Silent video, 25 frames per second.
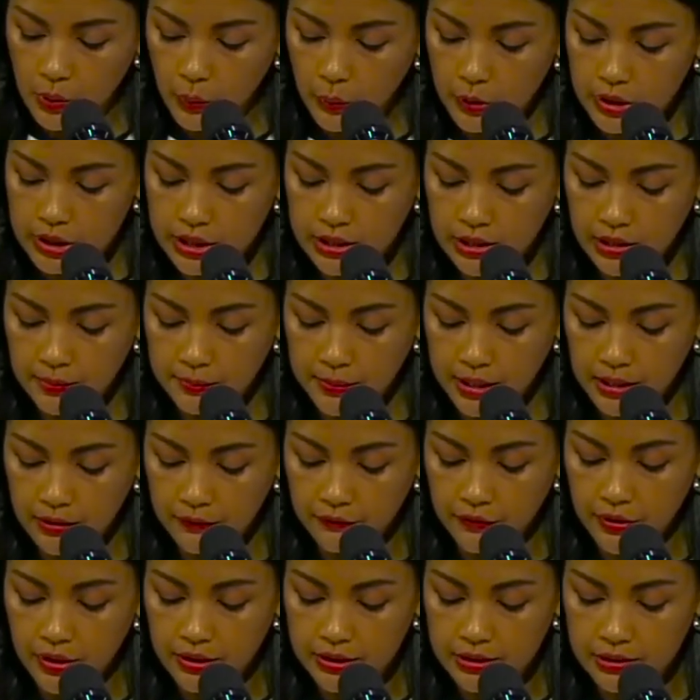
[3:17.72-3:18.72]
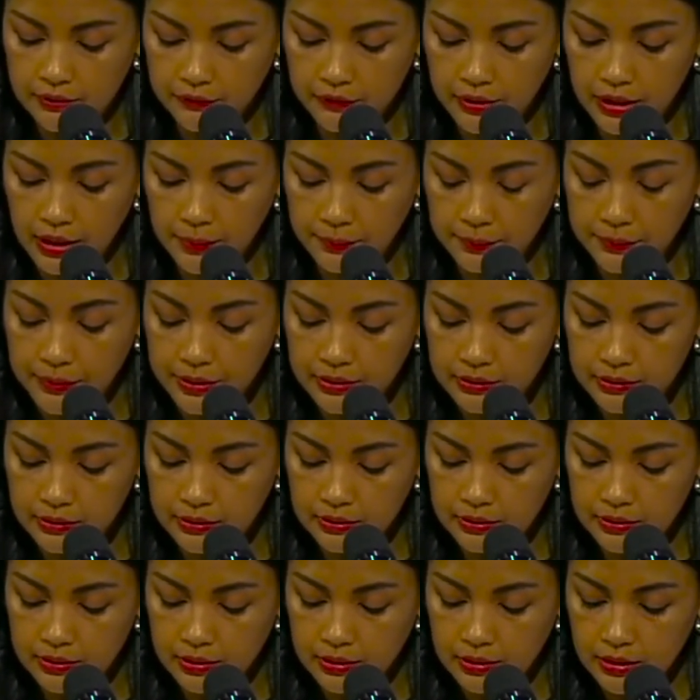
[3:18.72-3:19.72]
which limit their
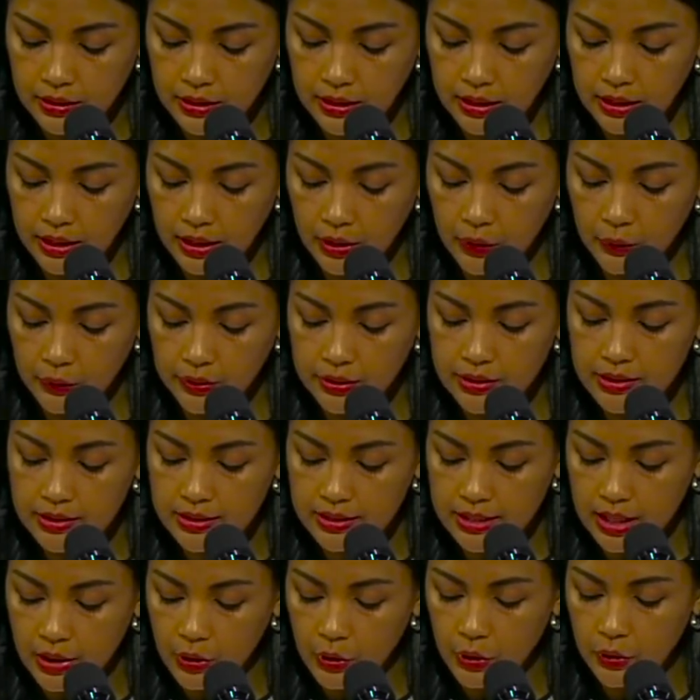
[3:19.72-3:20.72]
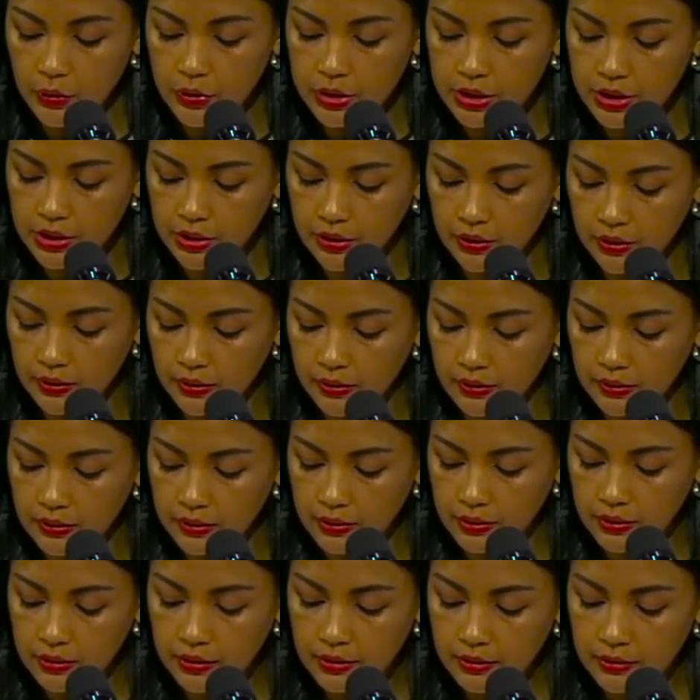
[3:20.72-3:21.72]
development, including psychological,
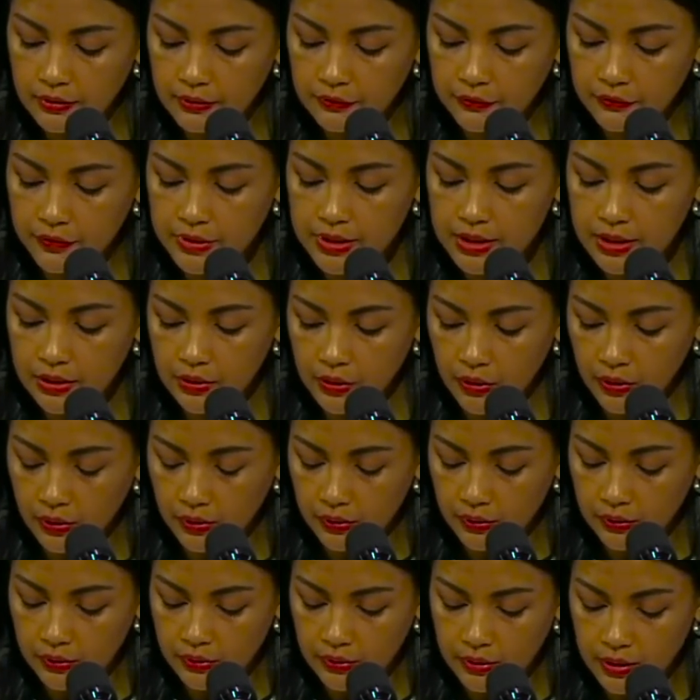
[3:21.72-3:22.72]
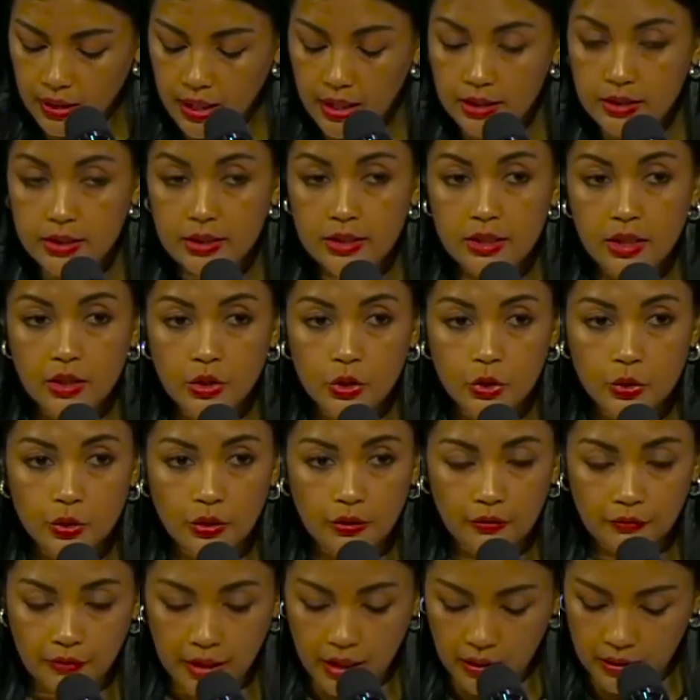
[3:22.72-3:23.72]
physical, and
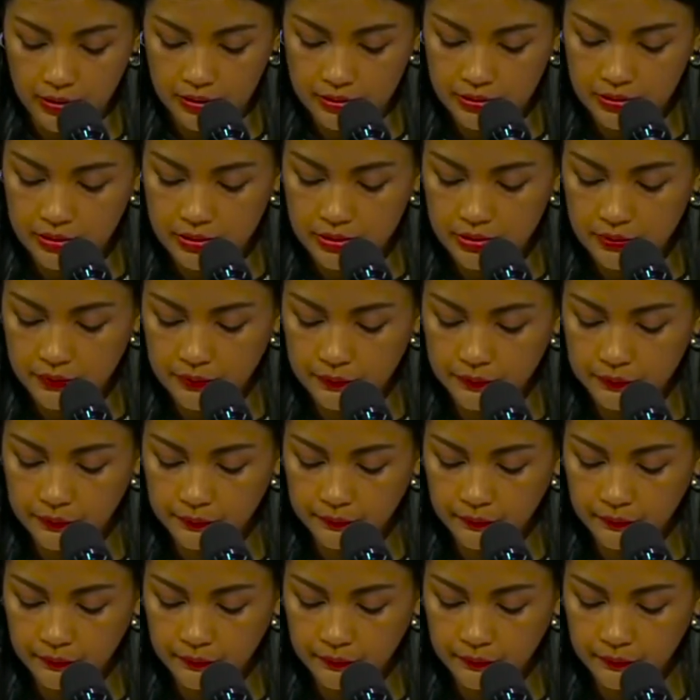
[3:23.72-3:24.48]
sexual violence.